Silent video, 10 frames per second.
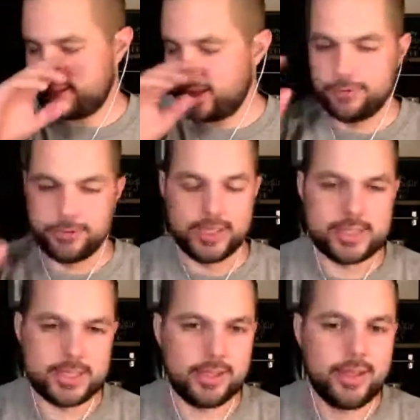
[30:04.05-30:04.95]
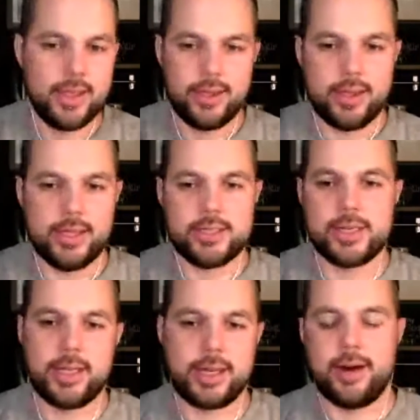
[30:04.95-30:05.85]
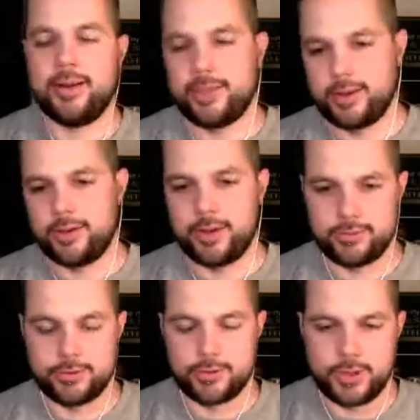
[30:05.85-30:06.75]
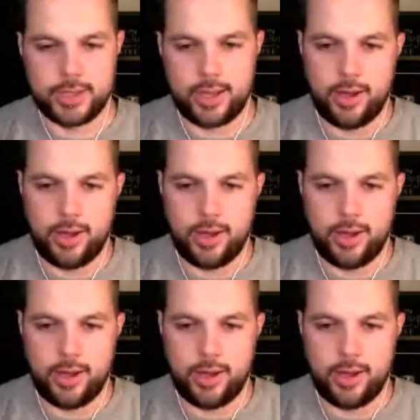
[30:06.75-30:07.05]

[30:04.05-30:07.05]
Thank you for listening. EJ, Garrett, thank you guys for joining.